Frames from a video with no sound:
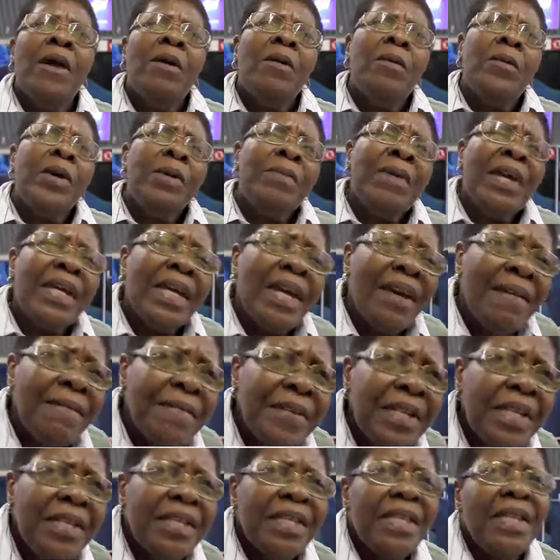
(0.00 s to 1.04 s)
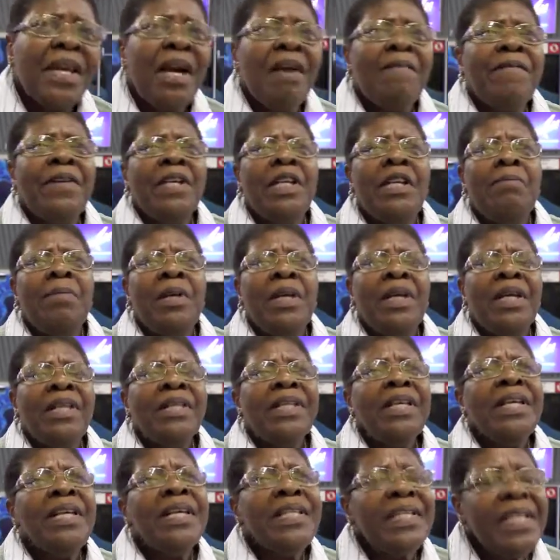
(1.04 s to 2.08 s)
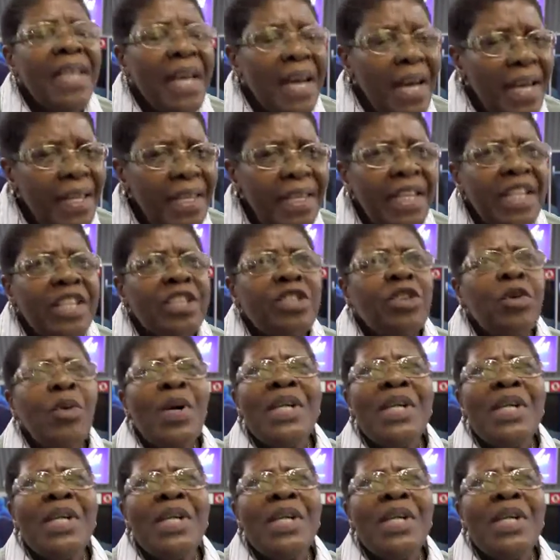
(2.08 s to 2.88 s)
We make everything available. It's the athletes who